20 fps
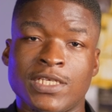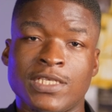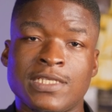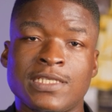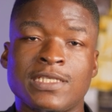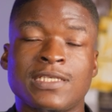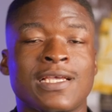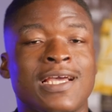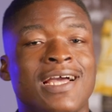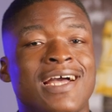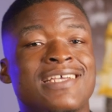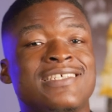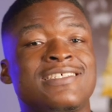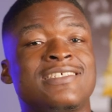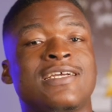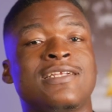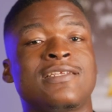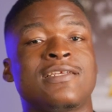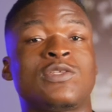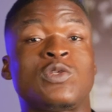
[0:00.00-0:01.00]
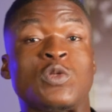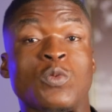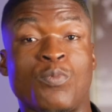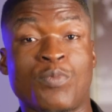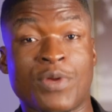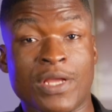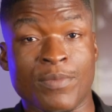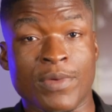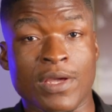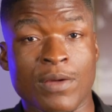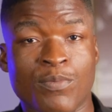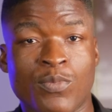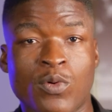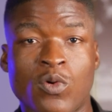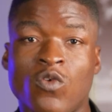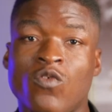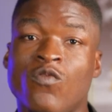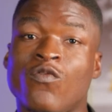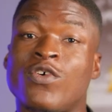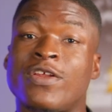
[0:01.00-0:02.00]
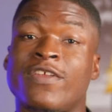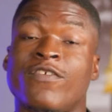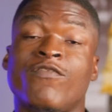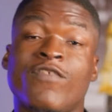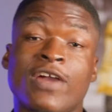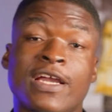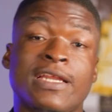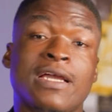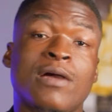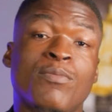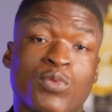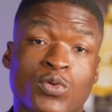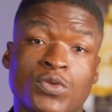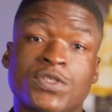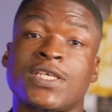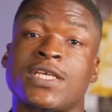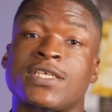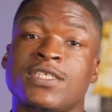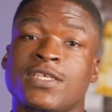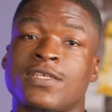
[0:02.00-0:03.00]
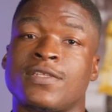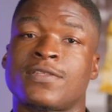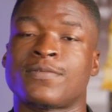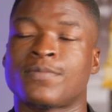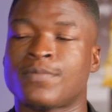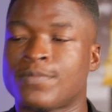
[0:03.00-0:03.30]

it, and send it to Premiere Pro for the final processing.